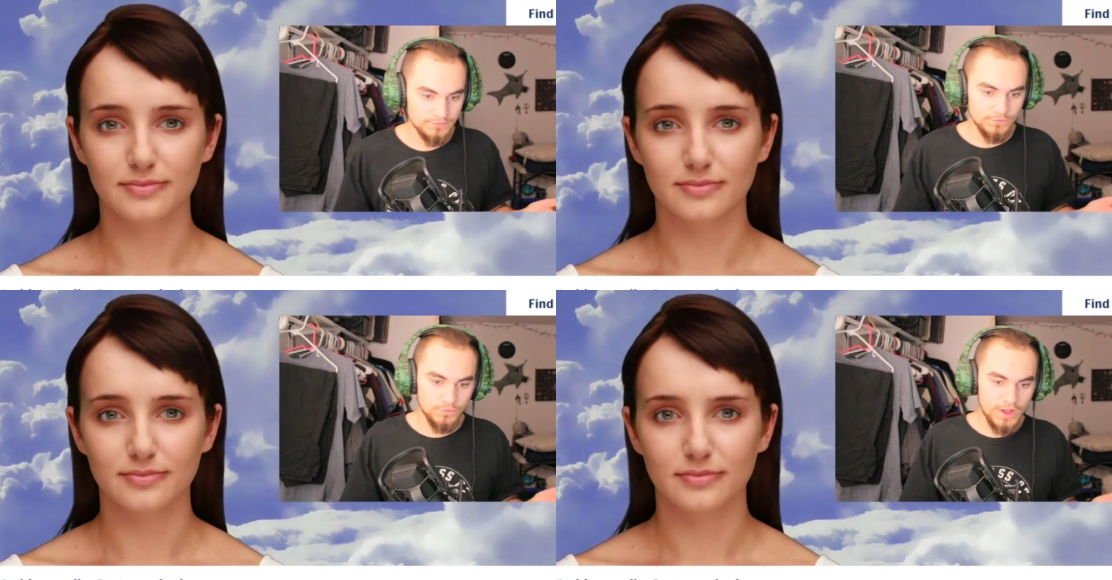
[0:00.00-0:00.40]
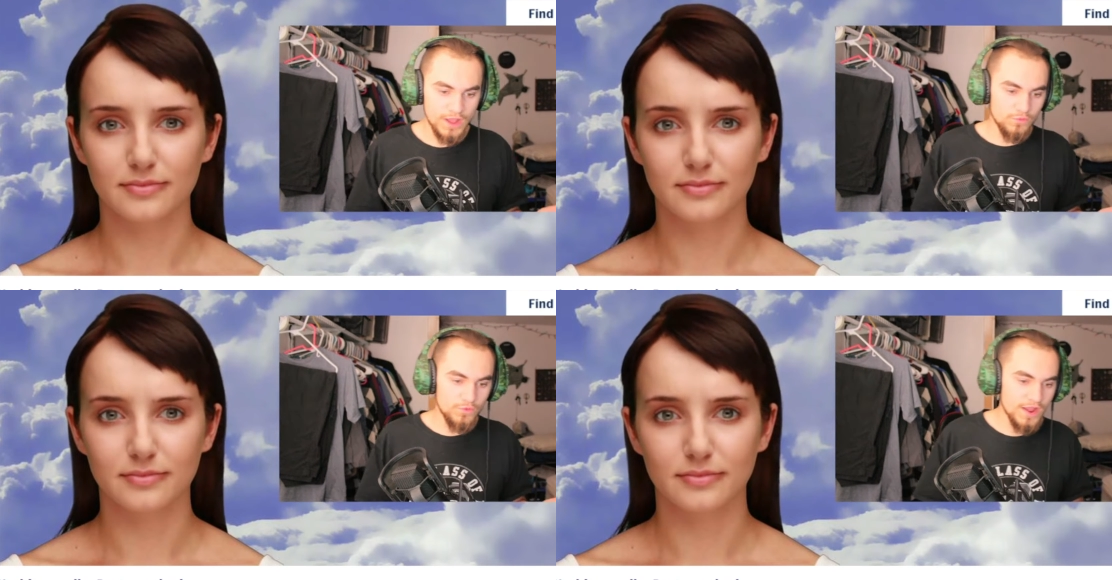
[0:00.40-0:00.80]

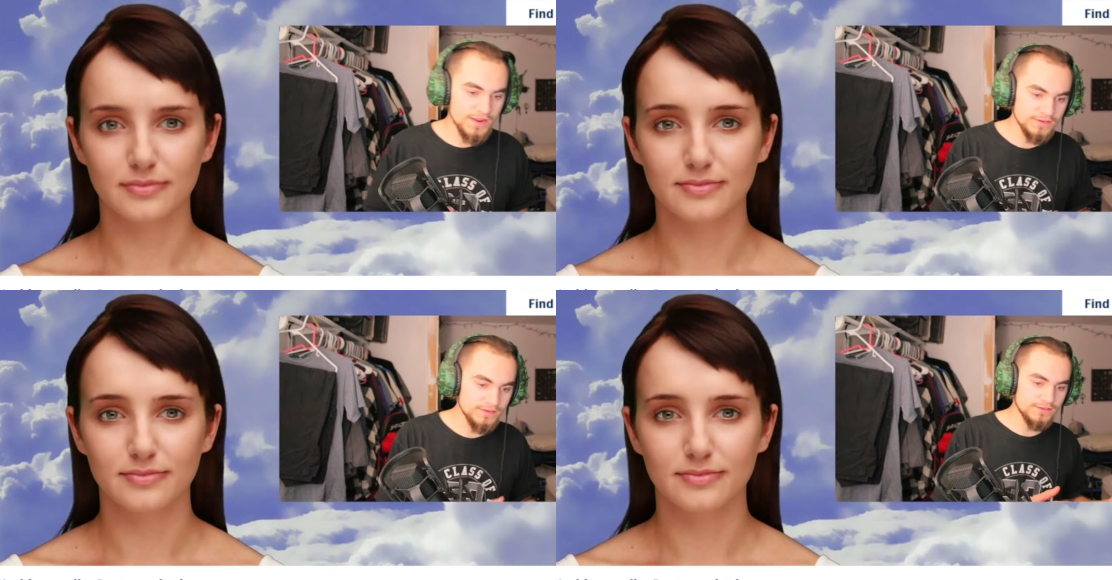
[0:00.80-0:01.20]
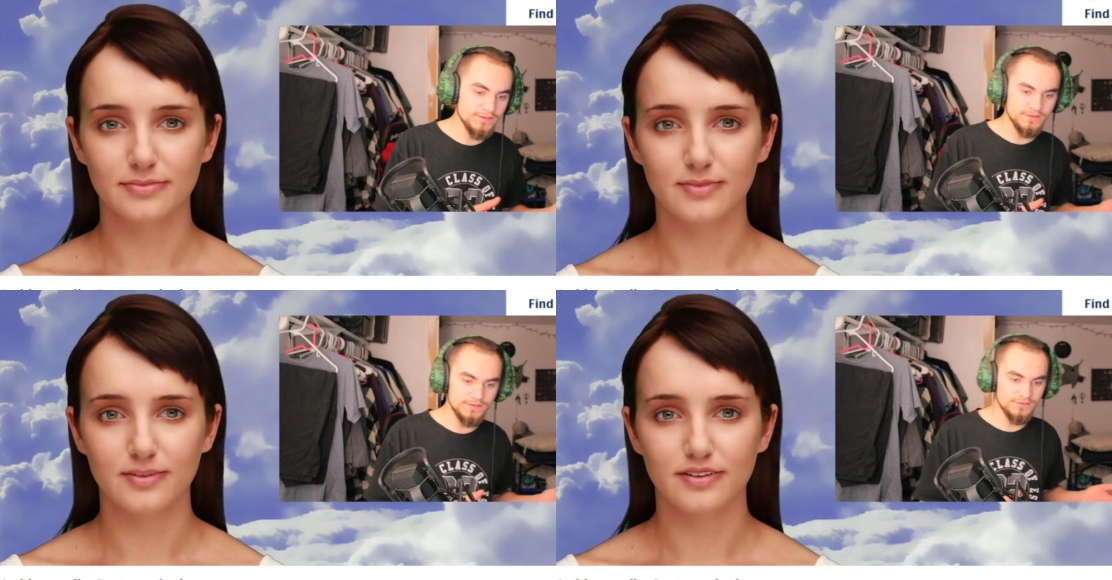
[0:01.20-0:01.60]
Speaker 1: Why? Why?
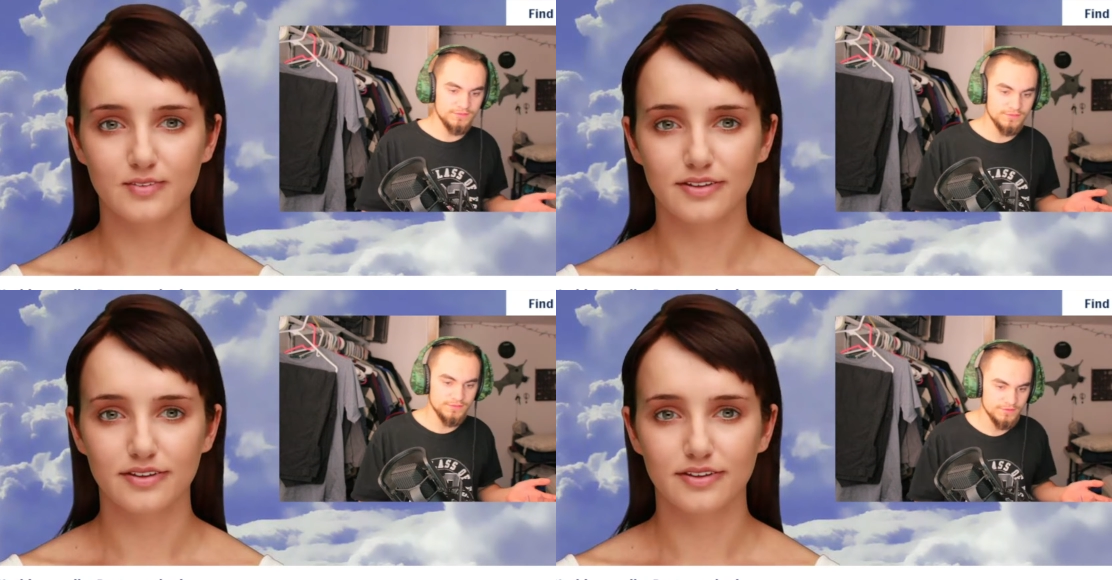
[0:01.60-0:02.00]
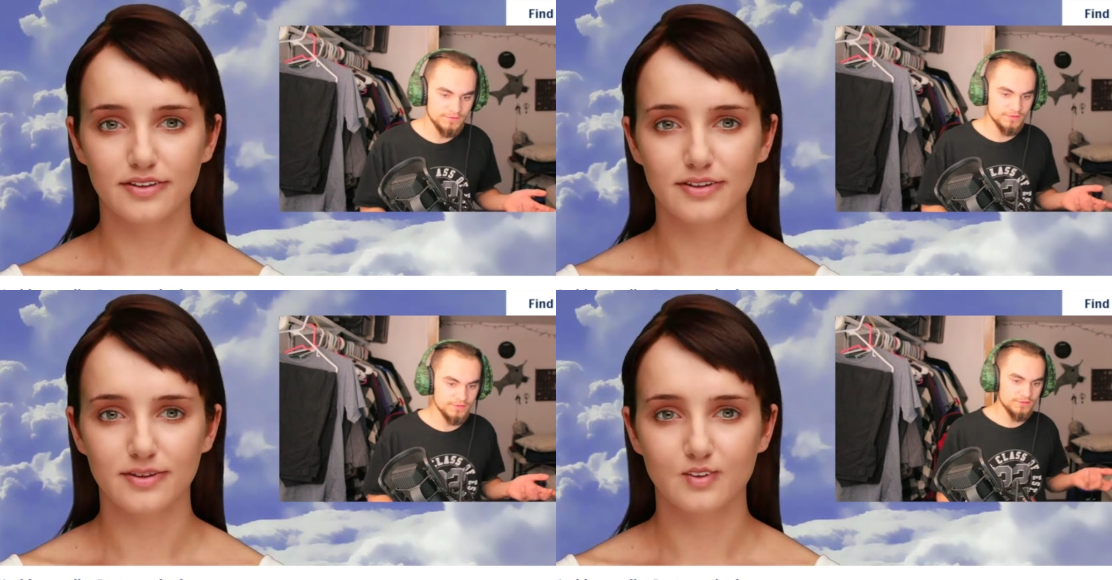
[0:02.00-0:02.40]
Speaker 2: I guess
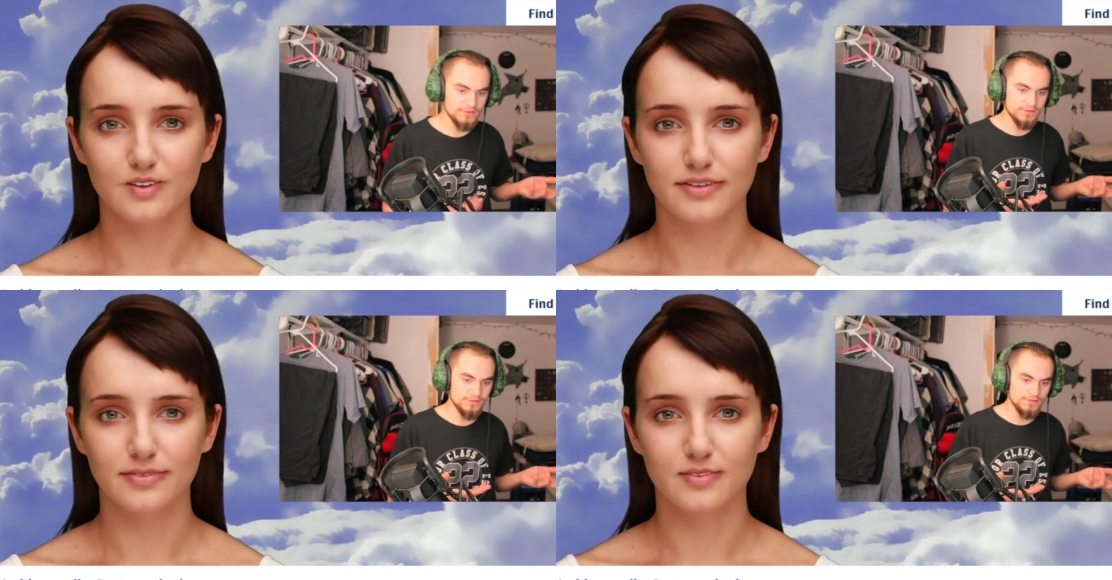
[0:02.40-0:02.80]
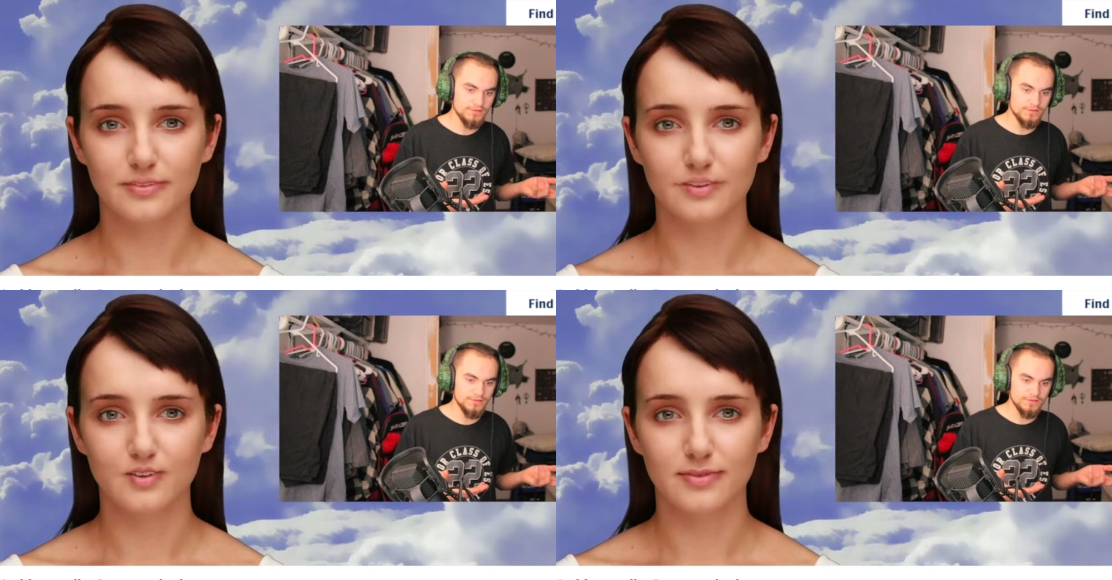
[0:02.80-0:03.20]
vapor is hotter than
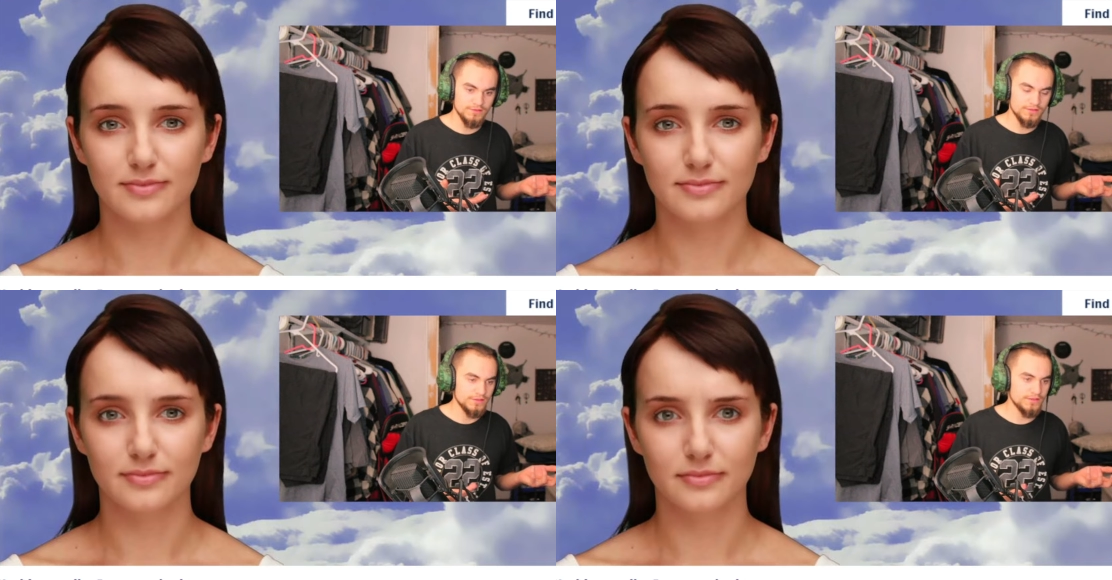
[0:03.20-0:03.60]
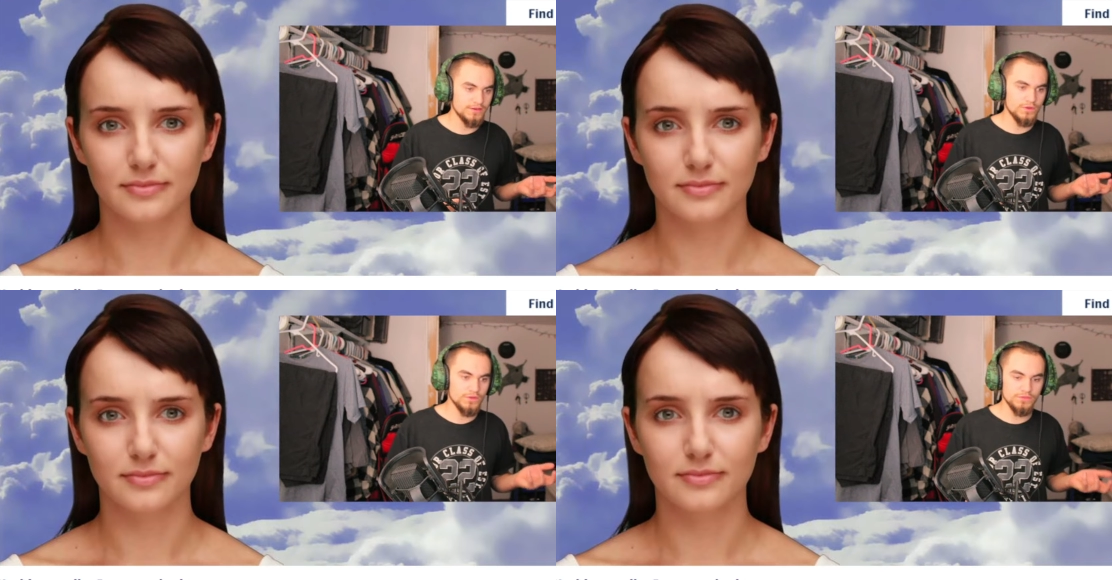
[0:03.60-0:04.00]
smoke.
Speaker 1: Yeah.
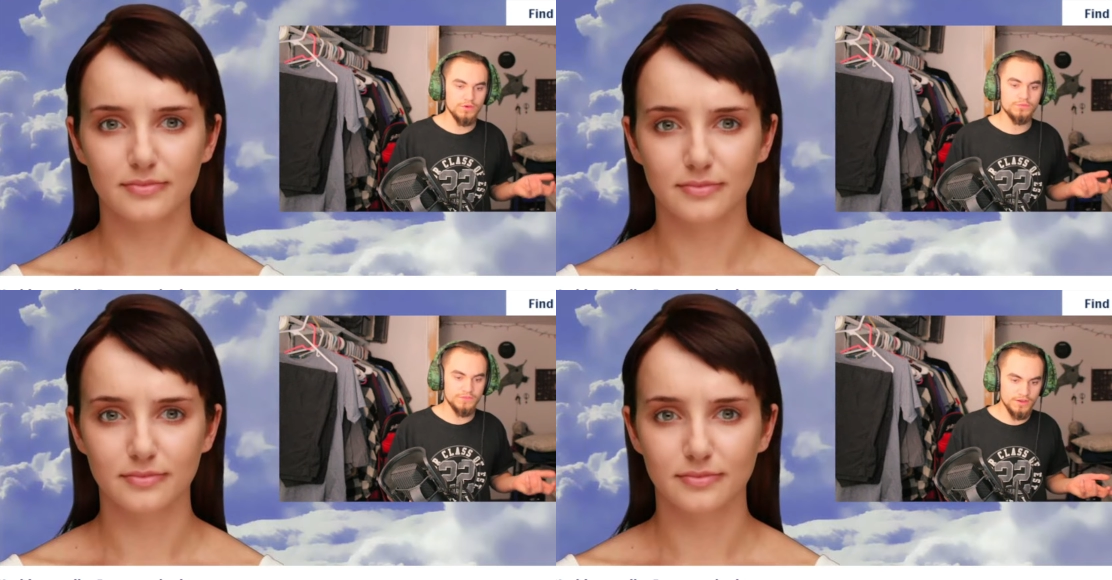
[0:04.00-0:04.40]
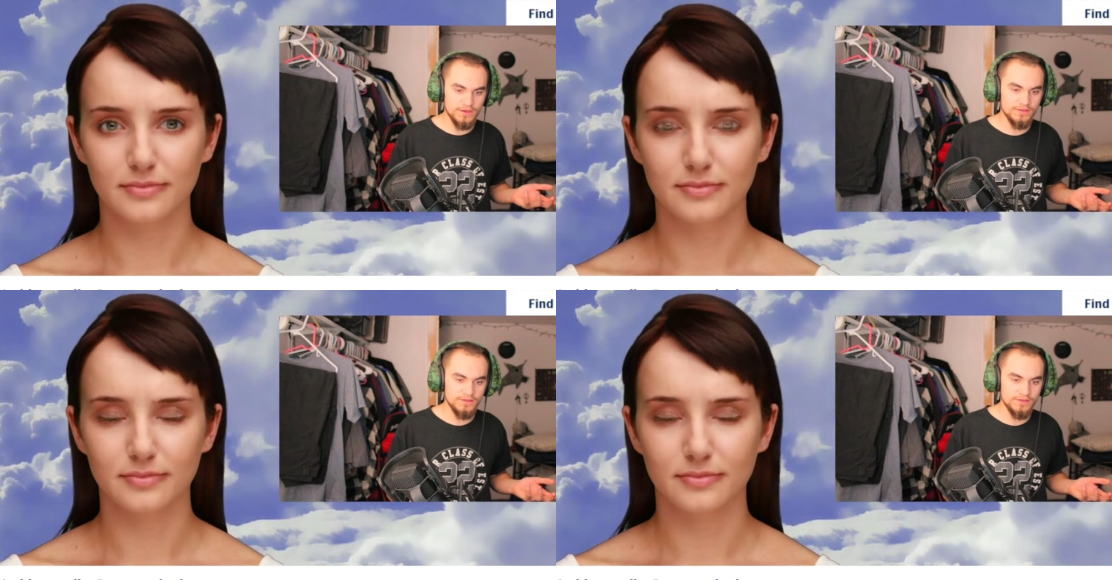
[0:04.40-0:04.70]
Well, no, duh.